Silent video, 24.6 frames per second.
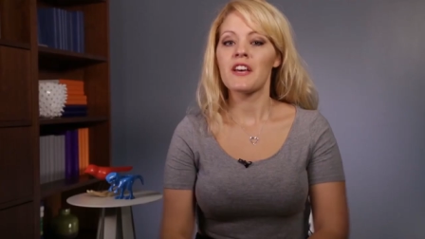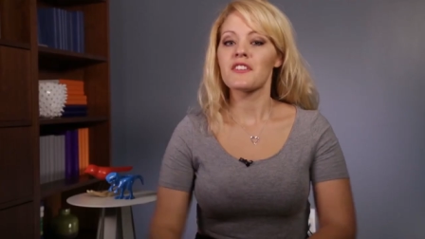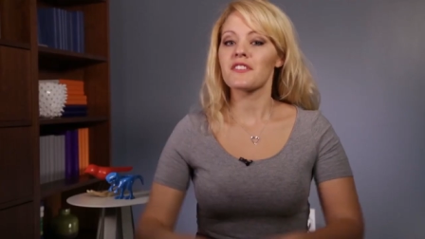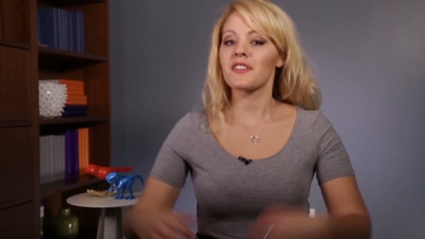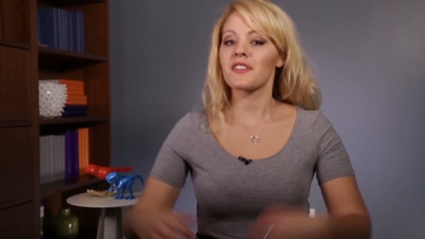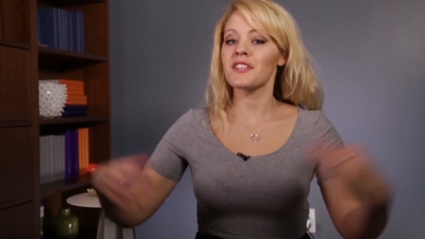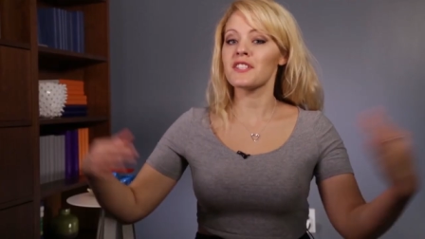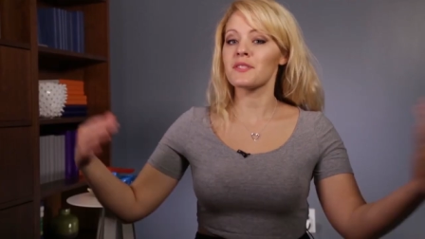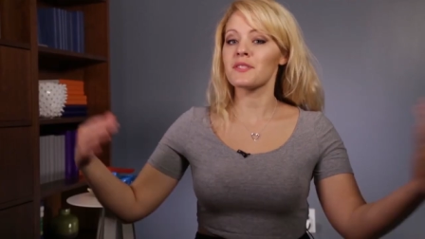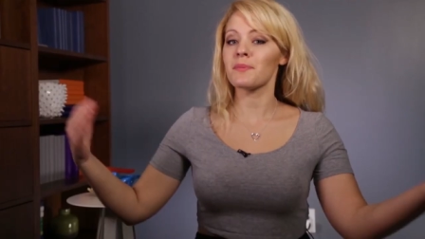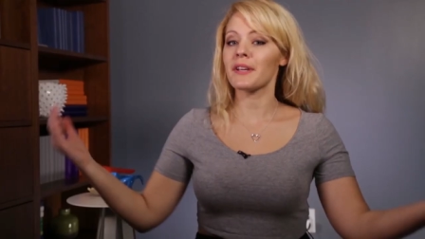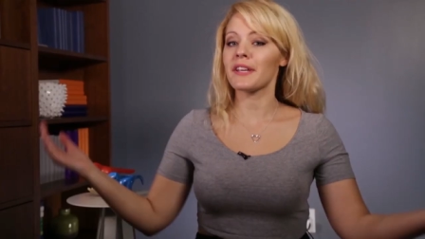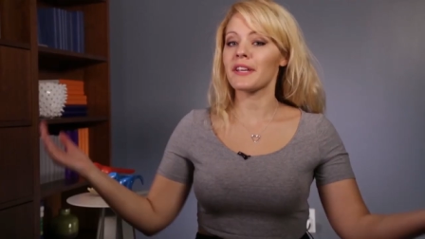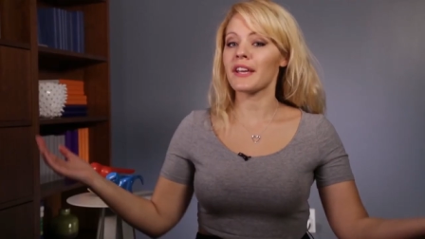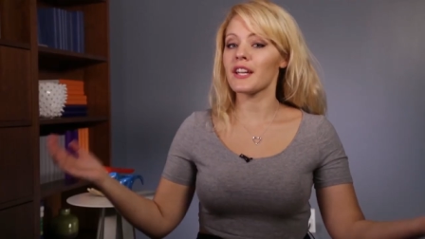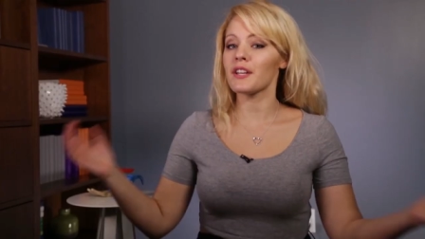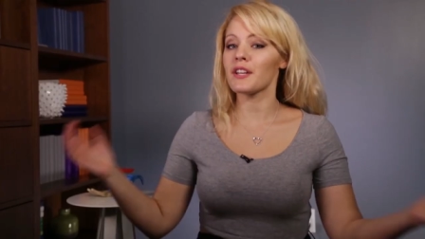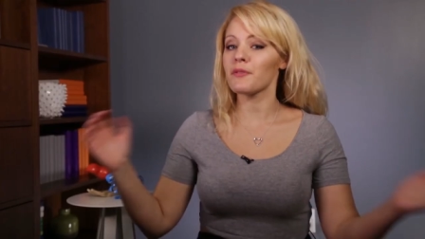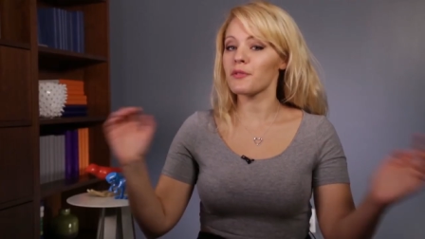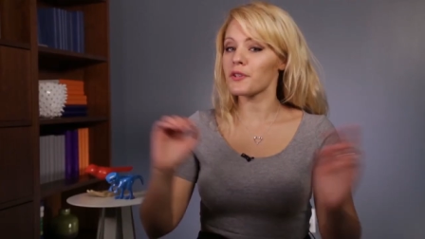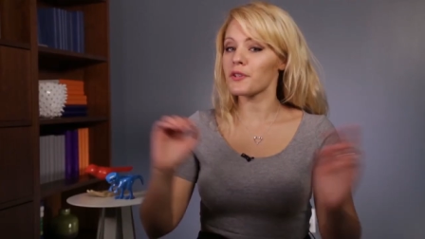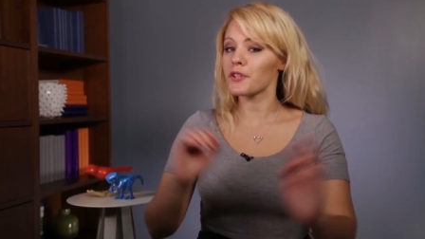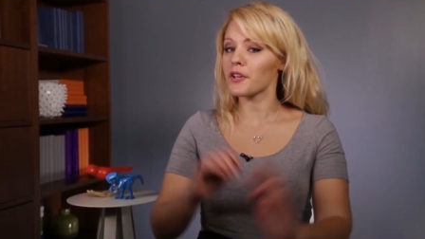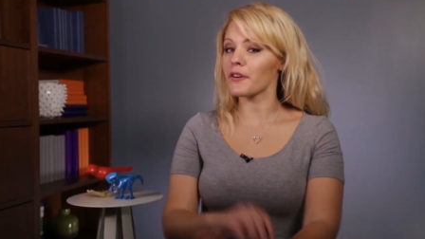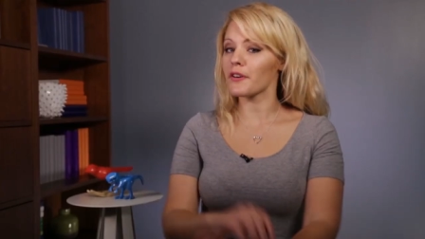So this weekend,
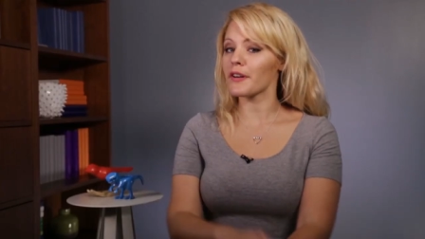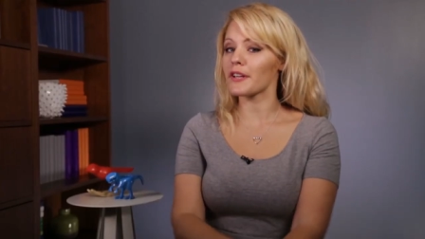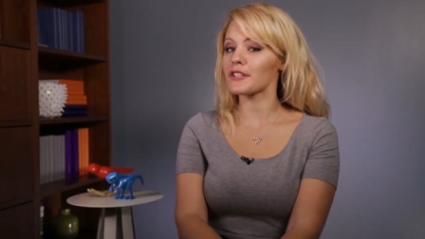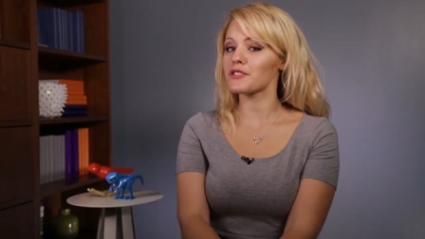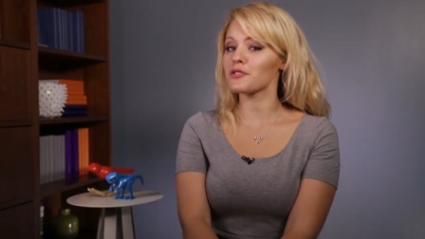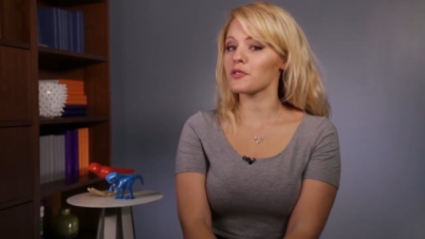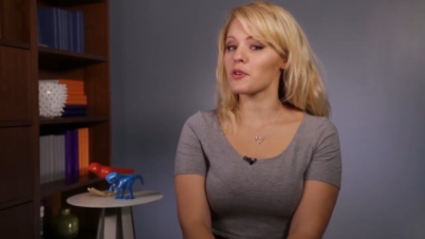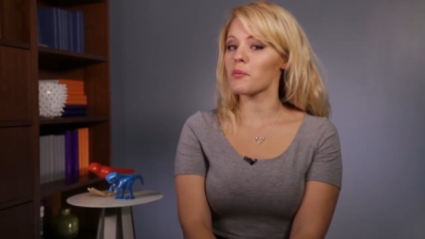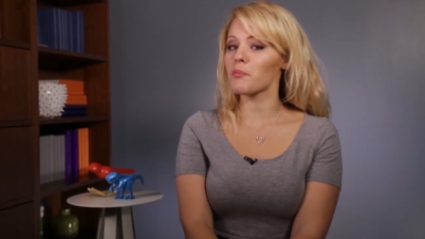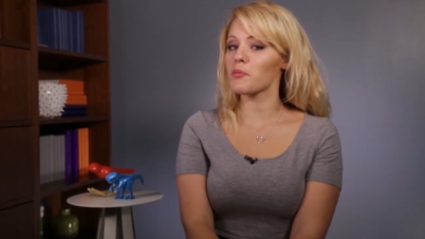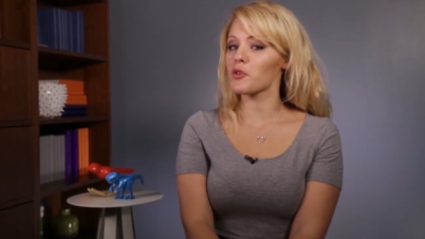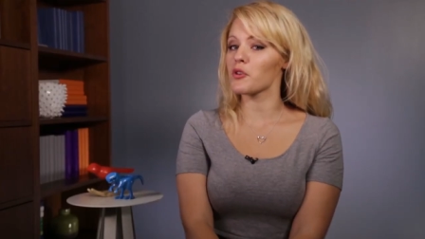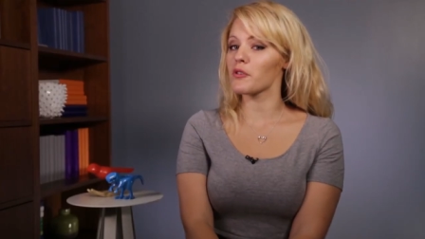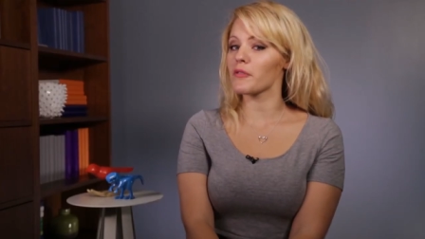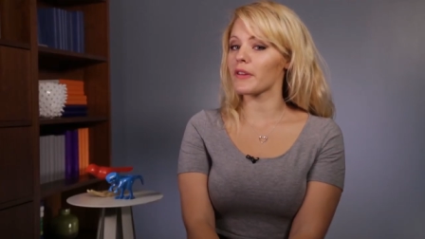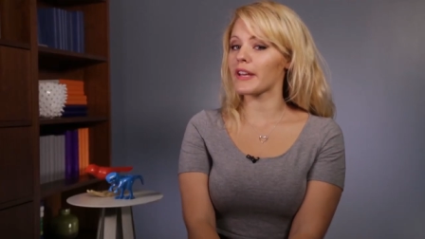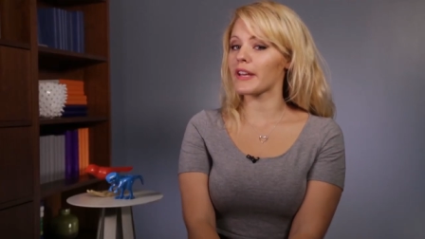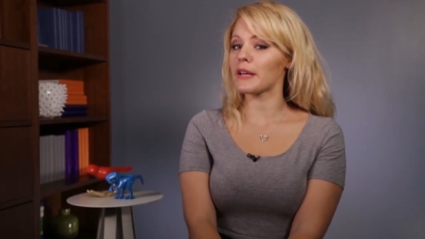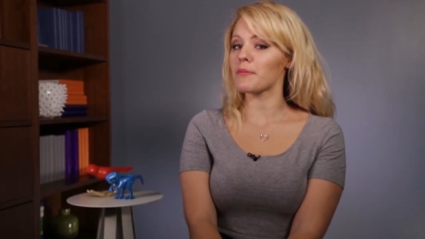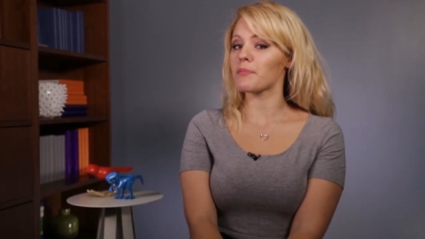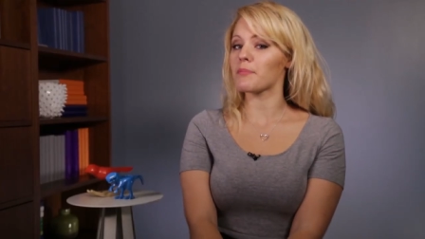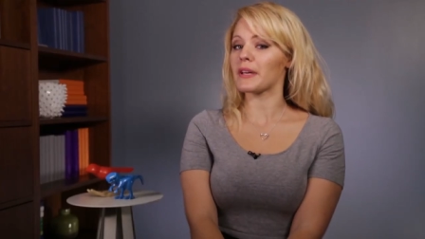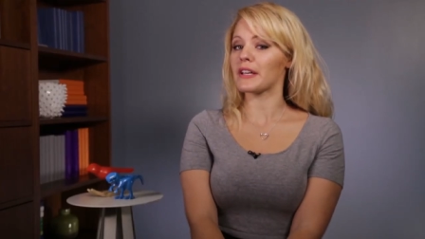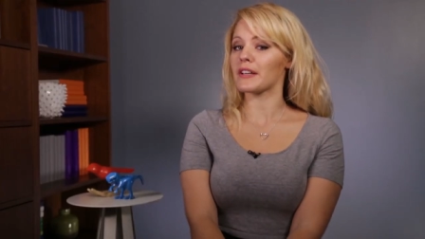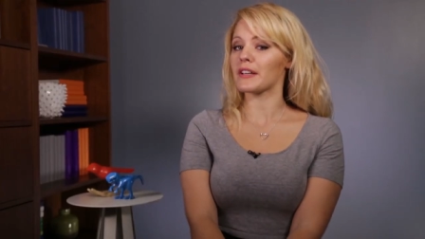if you're going to a
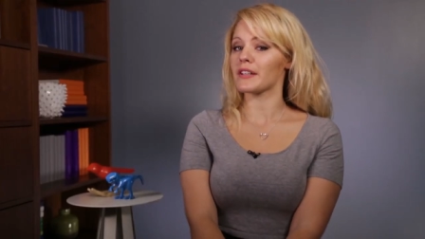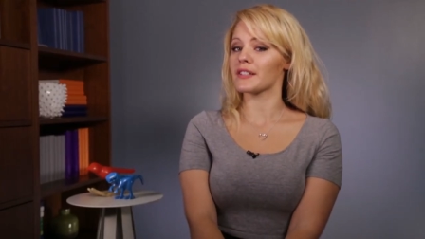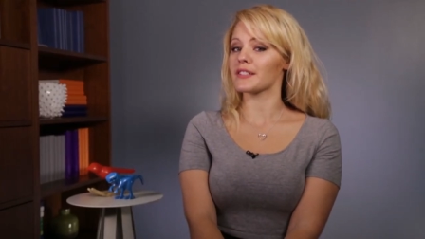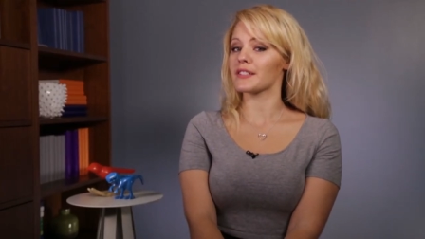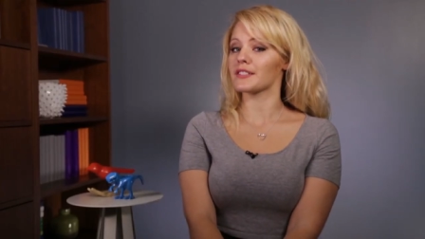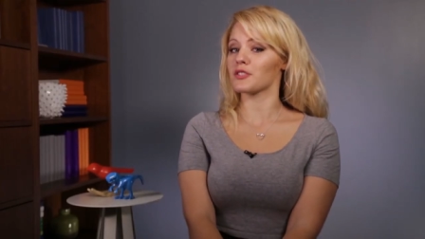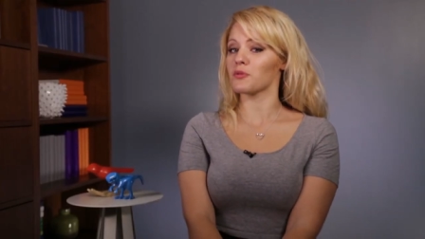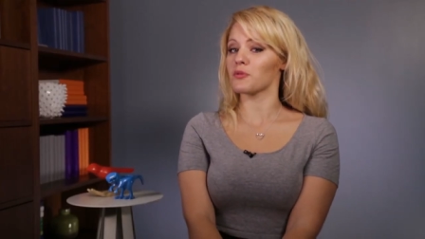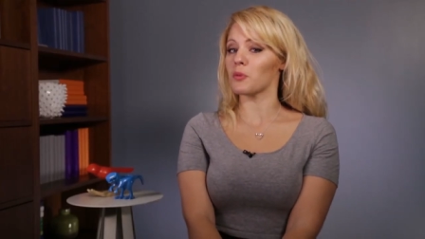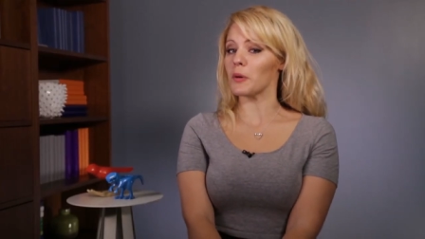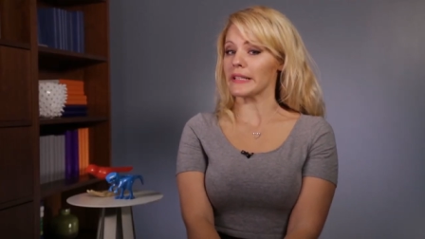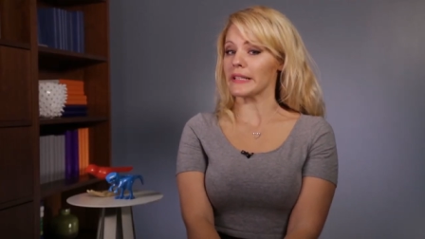movie because you